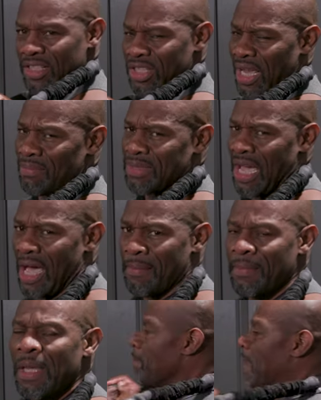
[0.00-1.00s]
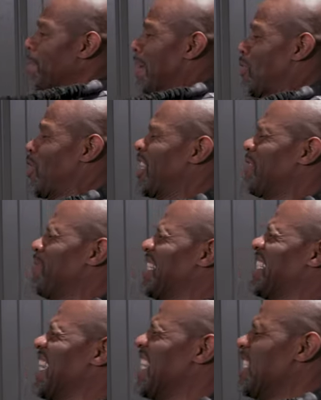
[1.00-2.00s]
the same time. But my
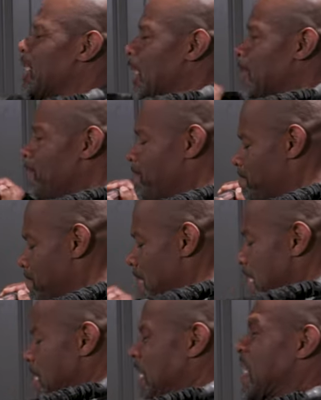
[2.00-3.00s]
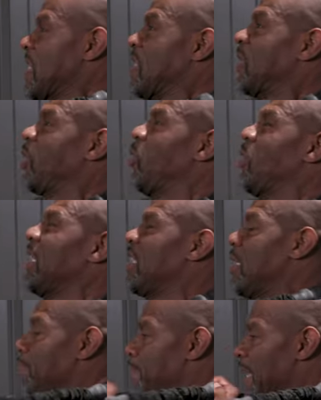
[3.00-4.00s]
recommendation is going
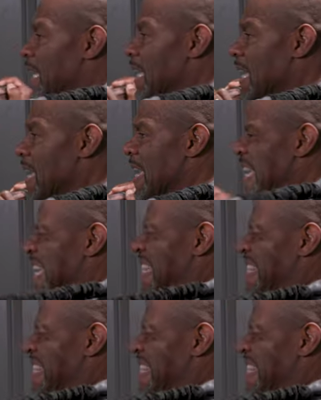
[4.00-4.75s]
to be